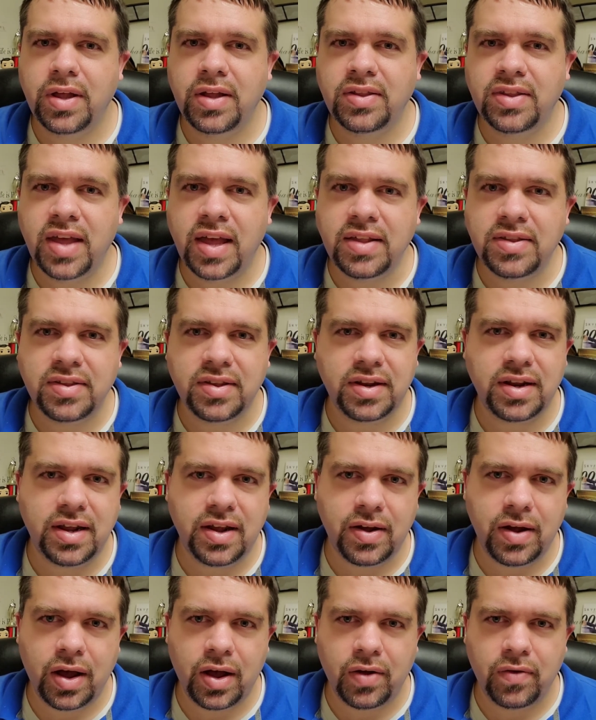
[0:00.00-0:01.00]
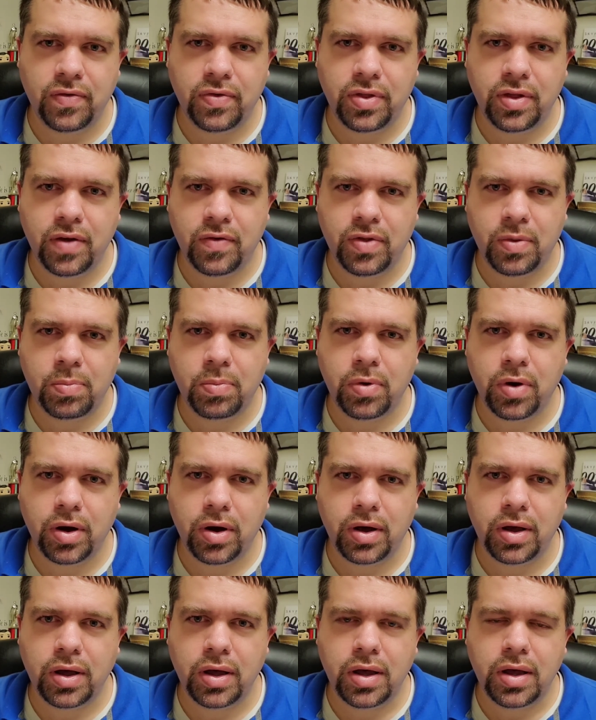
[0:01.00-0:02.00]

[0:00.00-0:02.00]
intensity of the book